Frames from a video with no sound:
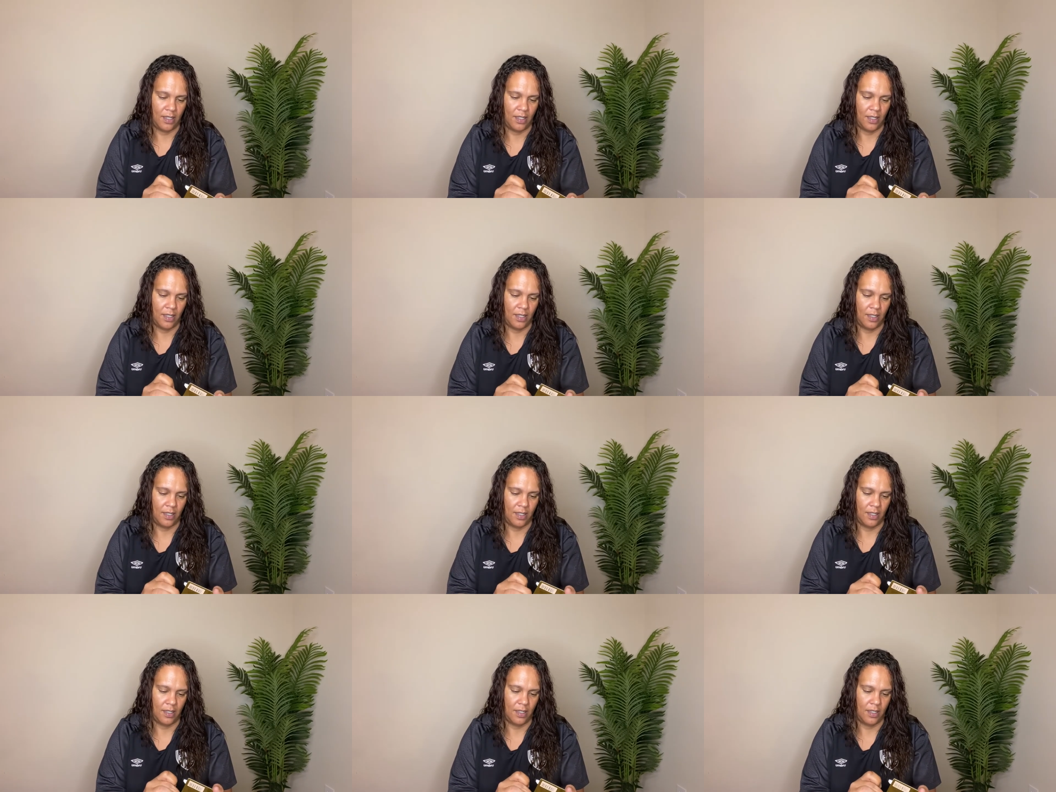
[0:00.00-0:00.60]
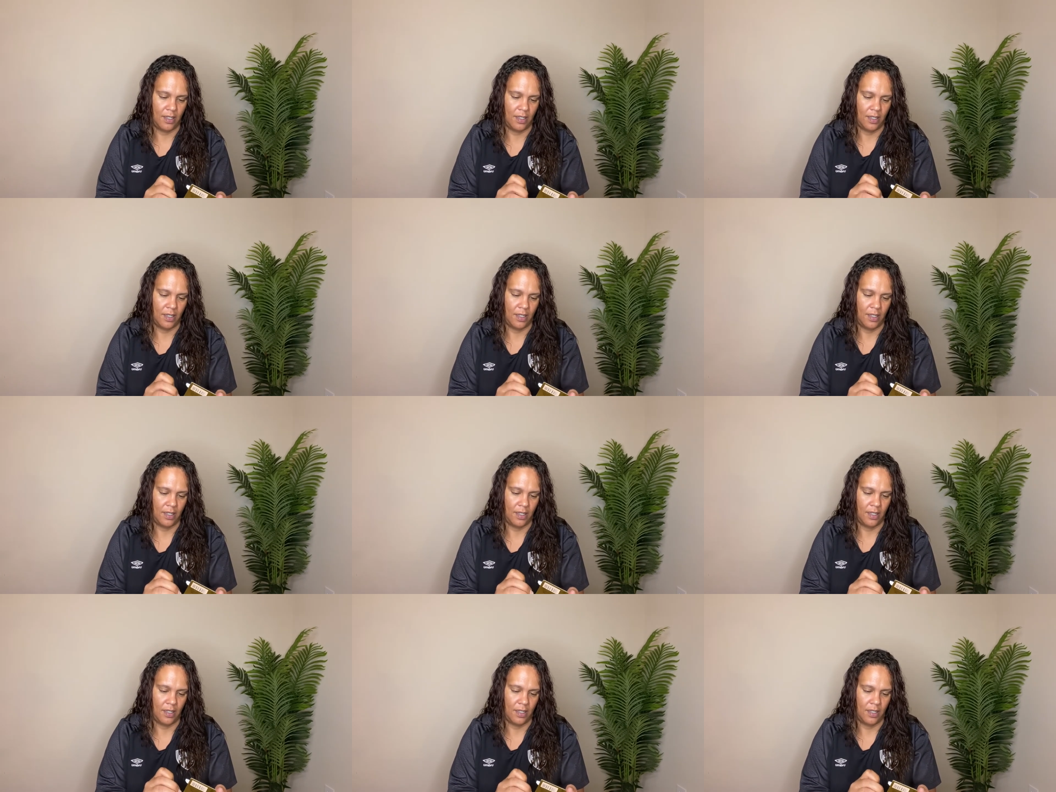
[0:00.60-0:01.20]

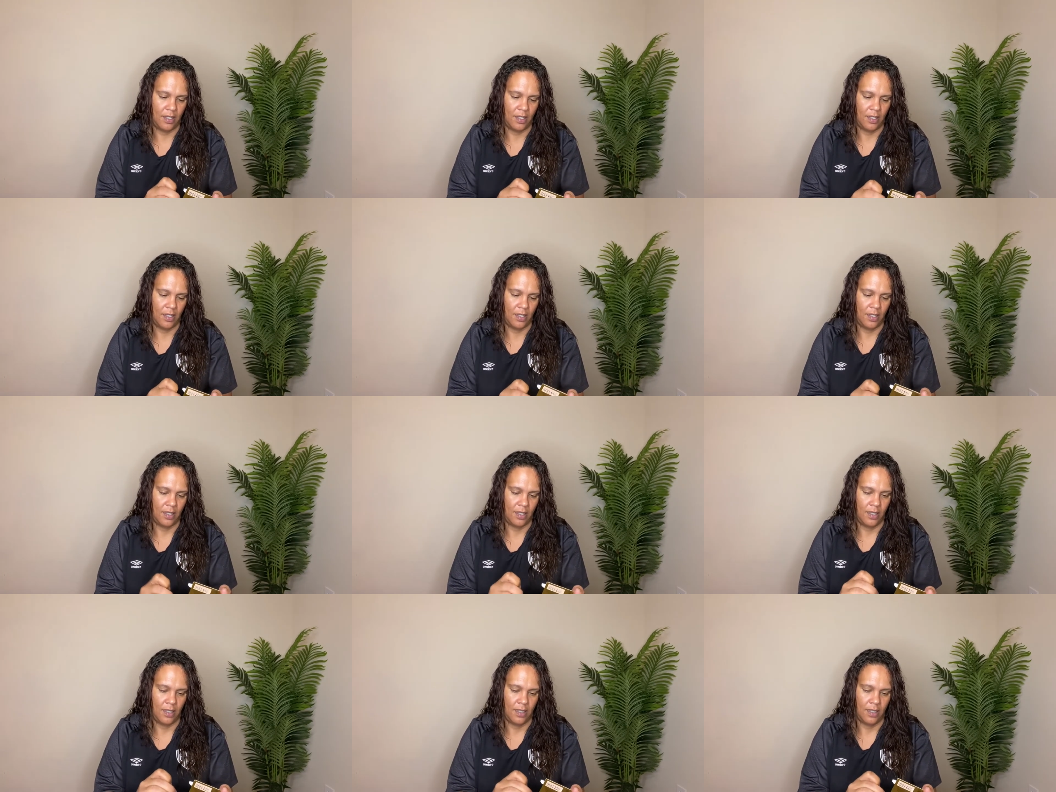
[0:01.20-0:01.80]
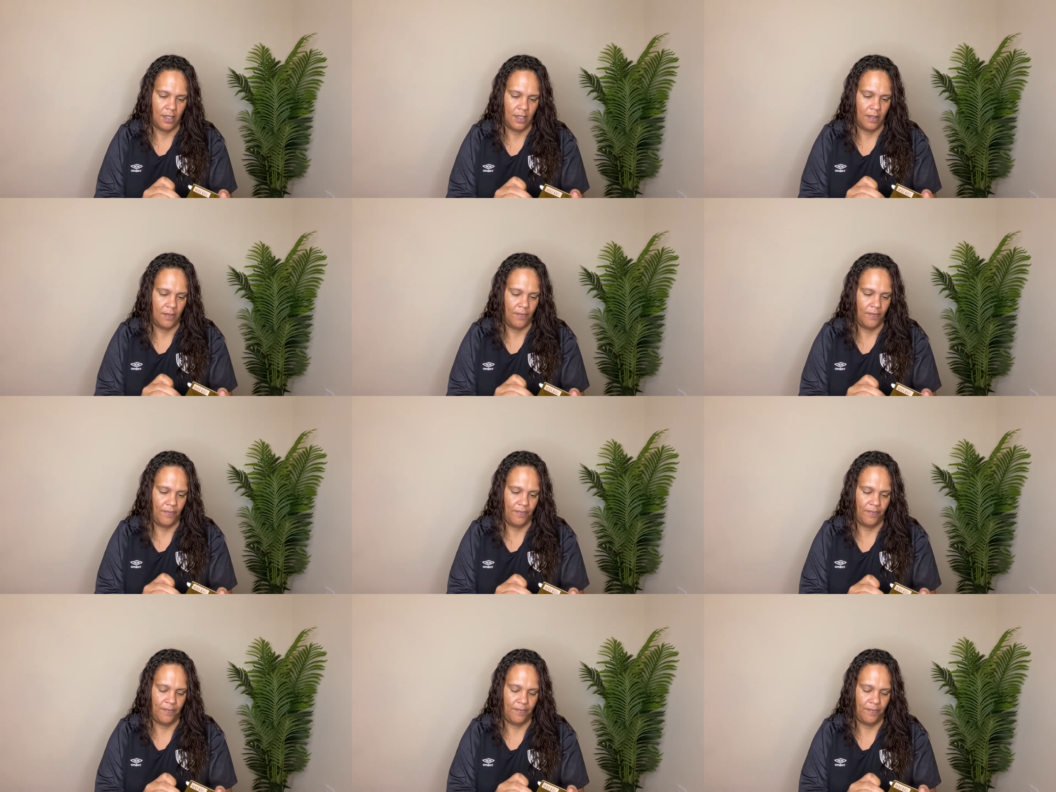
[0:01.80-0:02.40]

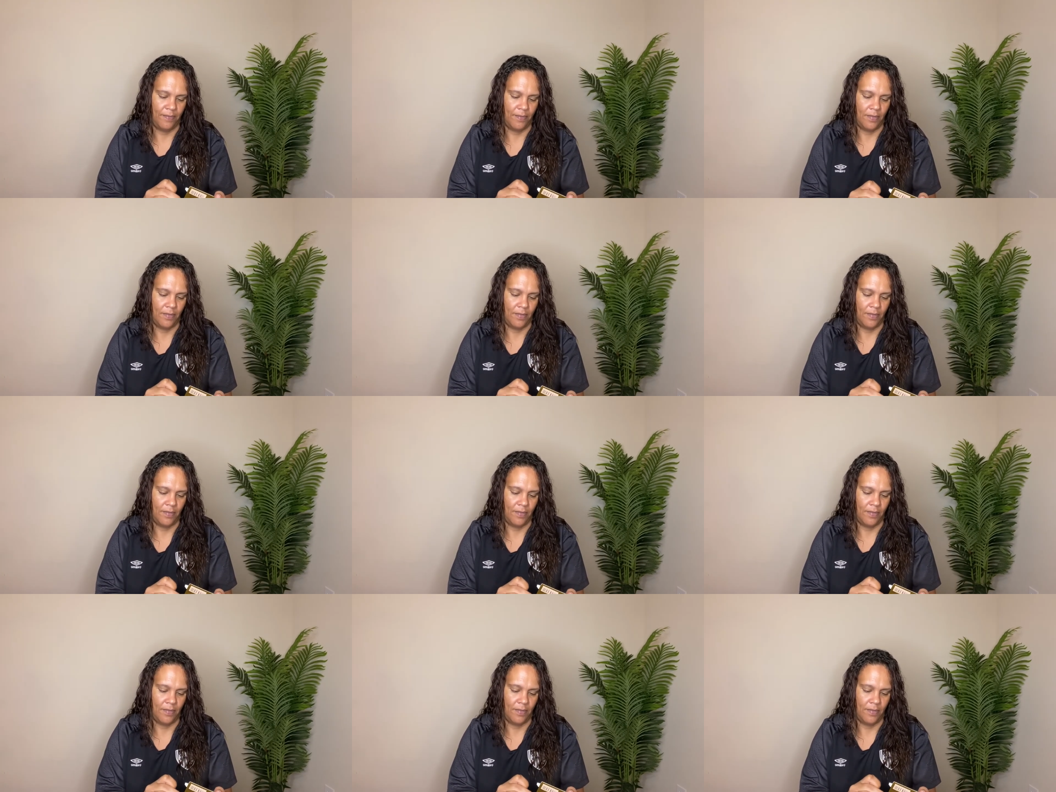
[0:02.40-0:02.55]
Nothing is said.